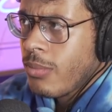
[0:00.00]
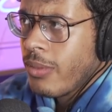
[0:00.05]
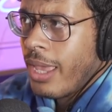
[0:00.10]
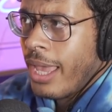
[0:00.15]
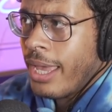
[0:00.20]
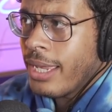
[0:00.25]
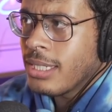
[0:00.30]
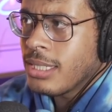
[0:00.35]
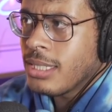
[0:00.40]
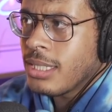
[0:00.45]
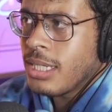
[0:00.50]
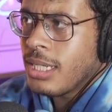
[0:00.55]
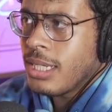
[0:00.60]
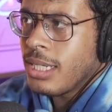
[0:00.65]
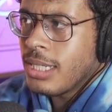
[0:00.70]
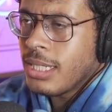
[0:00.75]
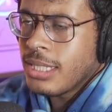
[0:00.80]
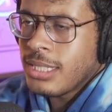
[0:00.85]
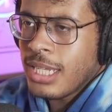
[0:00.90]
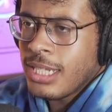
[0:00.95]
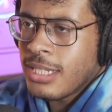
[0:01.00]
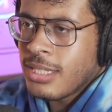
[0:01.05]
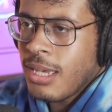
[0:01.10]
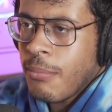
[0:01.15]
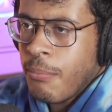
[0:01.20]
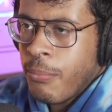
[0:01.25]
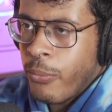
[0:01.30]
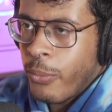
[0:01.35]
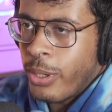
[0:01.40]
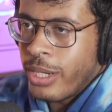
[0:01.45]
and at
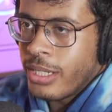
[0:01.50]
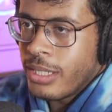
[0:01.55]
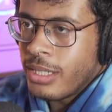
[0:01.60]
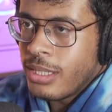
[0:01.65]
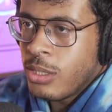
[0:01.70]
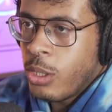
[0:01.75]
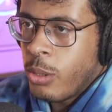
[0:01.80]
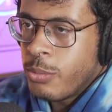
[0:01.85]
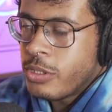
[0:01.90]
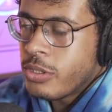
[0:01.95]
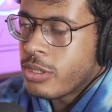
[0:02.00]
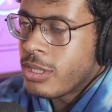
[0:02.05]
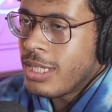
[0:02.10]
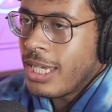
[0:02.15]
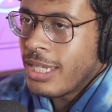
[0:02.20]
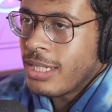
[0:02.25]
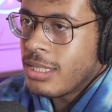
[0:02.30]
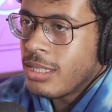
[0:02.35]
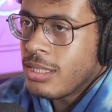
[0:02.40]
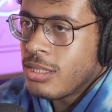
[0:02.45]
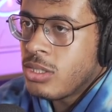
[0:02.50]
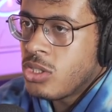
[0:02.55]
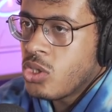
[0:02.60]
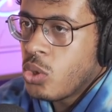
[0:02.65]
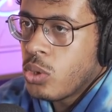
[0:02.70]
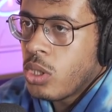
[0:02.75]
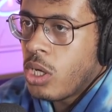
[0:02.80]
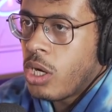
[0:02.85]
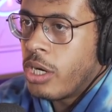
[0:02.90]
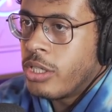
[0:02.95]
some point, lobsters can get so
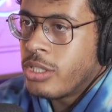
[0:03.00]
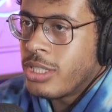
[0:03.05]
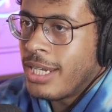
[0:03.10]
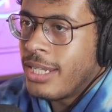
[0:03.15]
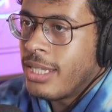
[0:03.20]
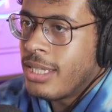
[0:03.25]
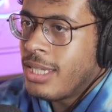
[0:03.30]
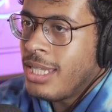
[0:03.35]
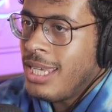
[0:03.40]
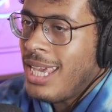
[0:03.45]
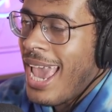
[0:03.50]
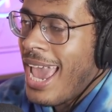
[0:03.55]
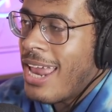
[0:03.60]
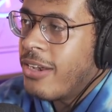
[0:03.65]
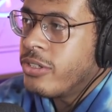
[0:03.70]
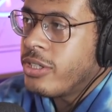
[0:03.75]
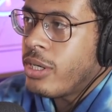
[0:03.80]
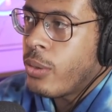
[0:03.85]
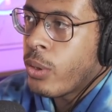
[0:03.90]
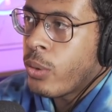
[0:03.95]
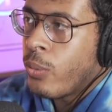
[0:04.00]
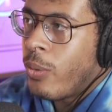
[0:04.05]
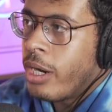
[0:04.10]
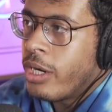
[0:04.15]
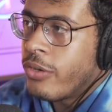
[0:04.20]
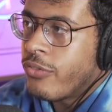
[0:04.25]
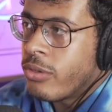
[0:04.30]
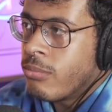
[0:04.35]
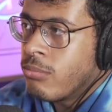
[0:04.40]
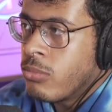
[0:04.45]
large, and the energy
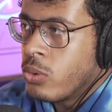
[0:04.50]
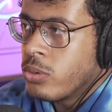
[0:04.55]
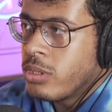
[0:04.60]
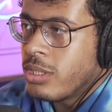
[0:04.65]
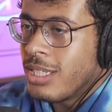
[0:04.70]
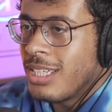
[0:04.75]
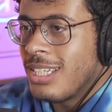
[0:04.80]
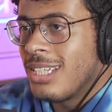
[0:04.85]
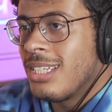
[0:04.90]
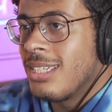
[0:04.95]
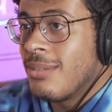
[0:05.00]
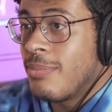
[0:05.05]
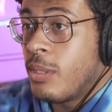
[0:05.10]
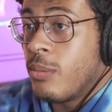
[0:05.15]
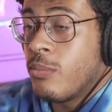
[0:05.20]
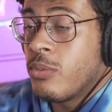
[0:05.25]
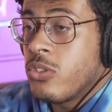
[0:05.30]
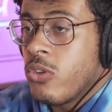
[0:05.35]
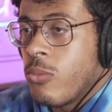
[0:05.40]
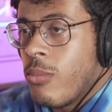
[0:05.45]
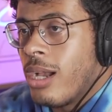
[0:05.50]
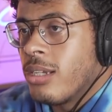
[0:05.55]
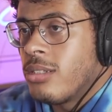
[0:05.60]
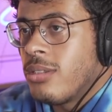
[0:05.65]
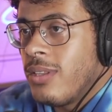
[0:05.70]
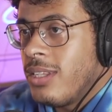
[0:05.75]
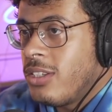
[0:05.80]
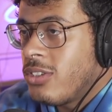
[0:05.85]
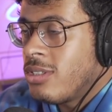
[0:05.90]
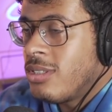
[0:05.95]
required for molting becomes so much that
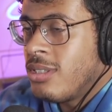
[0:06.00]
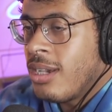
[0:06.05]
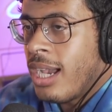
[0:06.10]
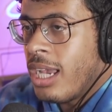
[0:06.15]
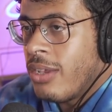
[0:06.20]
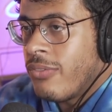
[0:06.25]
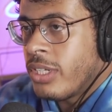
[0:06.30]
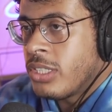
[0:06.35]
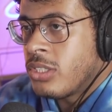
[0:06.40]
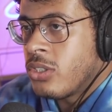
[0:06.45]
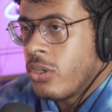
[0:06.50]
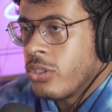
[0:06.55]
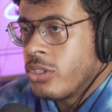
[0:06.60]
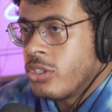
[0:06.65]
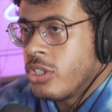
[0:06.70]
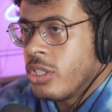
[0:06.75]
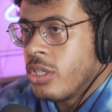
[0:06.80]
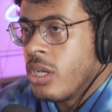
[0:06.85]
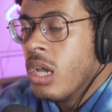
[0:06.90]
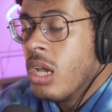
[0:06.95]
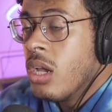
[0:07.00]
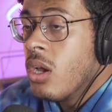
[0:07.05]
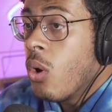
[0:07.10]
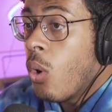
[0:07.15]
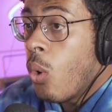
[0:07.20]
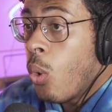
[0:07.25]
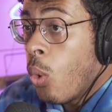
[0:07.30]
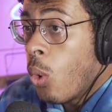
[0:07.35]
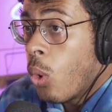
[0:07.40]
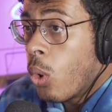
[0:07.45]
they just die of exhaustion,
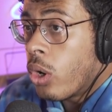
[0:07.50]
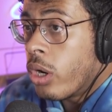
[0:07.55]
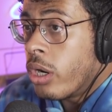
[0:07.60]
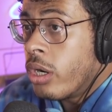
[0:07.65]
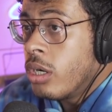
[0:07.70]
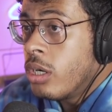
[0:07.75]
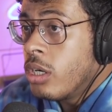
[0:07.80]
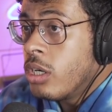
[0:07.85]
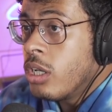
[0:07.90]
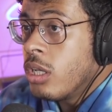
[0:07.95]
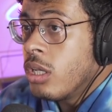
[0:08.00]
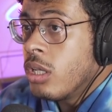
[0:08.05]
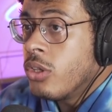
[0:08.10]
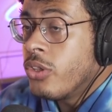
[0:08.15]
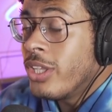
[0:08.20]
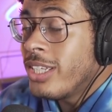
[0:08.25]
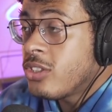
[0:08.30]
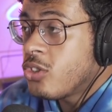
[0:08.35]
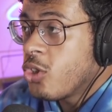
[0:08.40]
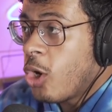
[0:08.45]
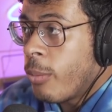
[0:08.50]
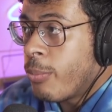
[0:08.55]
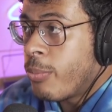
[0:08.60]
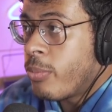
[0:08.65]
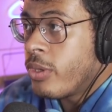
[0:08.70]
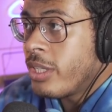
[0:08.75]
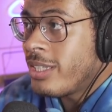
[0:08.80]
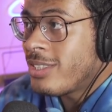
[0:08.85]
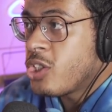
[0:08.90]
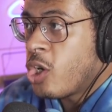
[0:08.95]
yeah. or ah. they stop
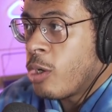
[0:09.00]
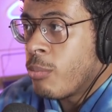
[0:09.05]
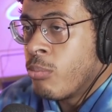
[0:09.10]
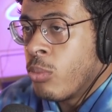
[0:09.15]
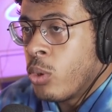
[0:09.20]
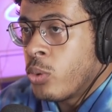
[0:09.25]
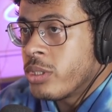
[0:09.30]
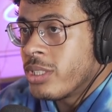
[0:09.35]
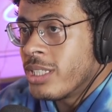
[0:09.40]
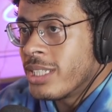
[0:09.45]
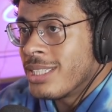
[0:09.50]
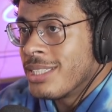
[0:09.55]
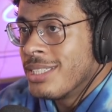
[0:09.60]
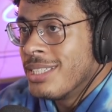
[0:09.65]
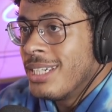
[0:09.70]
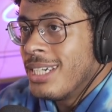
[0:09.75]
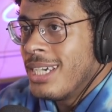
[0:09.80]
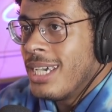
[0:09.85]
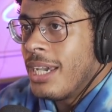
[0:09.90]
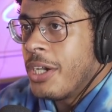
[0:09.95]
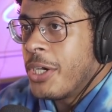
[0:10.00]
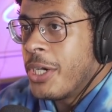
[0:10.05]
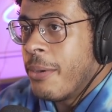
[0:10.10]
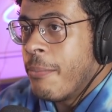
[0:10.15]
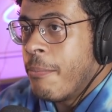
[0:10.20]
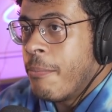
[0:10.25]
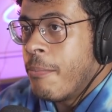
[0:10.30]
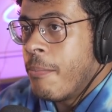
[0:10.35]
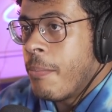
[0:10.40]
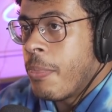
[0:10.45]
they stop molting.
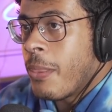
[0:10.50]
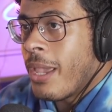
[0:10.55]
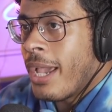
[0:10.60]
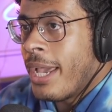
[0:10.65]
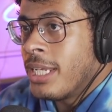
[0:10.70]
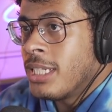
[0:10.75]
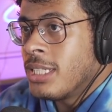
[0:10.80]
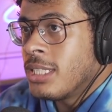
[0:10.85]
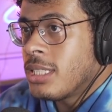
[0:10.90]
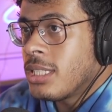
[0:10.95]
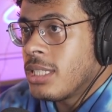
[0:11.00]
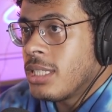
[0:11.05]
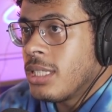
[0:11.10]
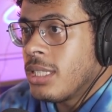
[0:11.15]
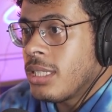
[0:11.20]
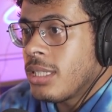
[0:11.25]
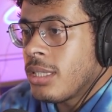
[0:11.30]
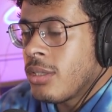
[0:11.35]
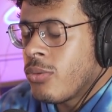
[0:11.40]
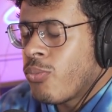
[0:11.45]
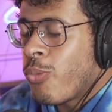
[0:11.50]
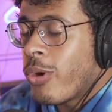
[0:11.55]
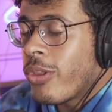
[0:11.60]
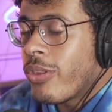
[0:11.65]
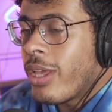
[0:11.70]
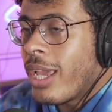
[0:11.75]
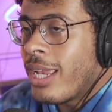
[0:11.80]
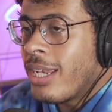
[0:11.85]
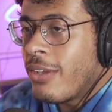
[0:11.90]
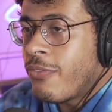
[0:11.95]
Um, and what,
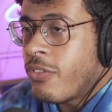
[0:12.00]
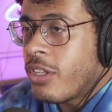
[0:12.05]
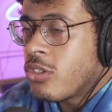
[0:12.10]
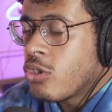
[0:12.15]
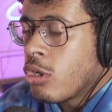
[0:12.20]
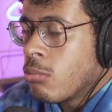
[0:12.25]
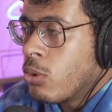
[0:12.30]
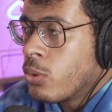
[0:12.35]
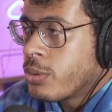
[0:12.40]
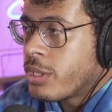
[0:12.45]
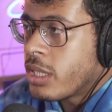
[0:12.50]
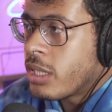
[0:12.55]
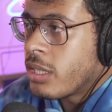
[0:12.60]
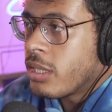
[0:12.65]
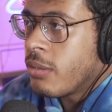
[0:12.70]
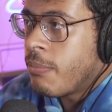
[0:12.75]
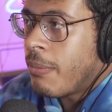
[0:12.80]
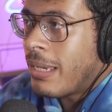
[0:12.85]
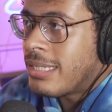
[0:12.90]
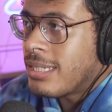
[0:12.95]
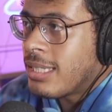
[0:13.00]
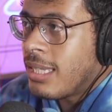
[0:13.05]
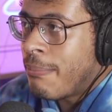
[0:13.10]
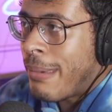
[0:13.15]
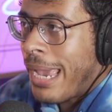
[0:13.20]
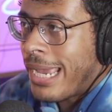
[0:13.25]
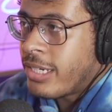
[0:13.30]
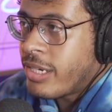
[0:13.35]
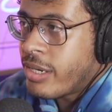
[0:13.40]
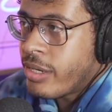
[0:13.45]
and if they stop molting, basically
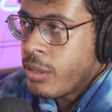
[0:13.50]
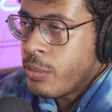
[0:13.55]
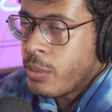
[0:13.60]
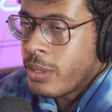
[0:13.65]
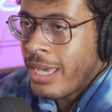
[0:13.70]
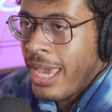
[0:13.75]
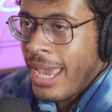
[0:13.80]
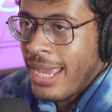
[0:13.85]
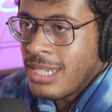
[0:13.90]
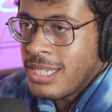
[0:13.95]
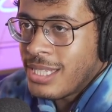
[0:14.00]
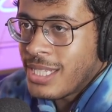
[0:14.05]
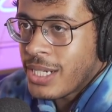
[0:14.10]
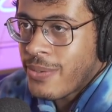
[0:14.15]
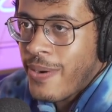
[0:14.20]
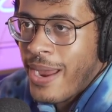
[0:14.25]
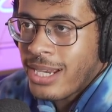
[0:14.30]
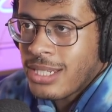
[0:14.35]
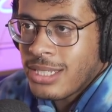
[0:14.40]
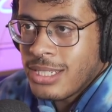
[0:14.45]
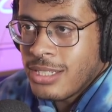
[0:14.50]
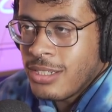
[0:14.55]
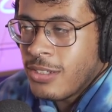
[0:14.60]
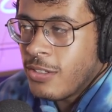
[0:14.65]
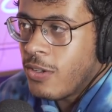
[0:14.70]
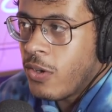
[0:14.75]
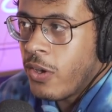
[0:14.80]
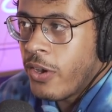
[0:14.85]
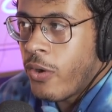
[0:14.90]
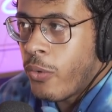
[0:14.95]
bacteria will get into the cracks and,
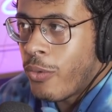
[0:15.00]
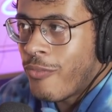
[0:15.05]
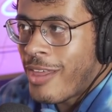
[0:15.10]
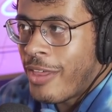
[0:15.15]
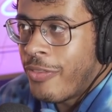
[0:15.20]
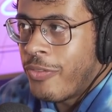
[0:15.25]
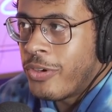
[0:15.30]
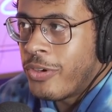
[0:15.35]
and all of that in